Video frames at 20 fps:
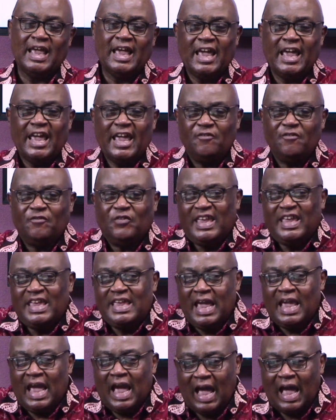If
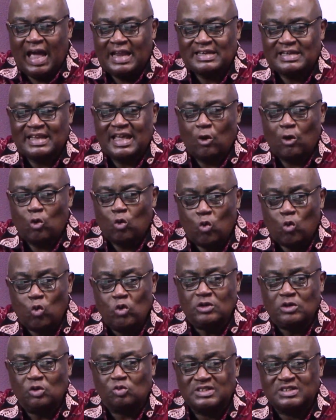he had a good
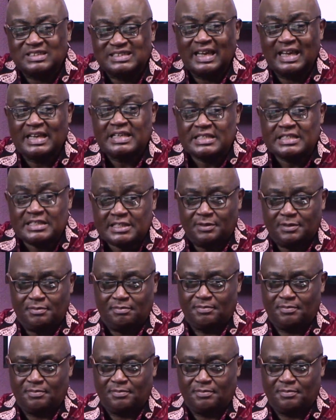research team,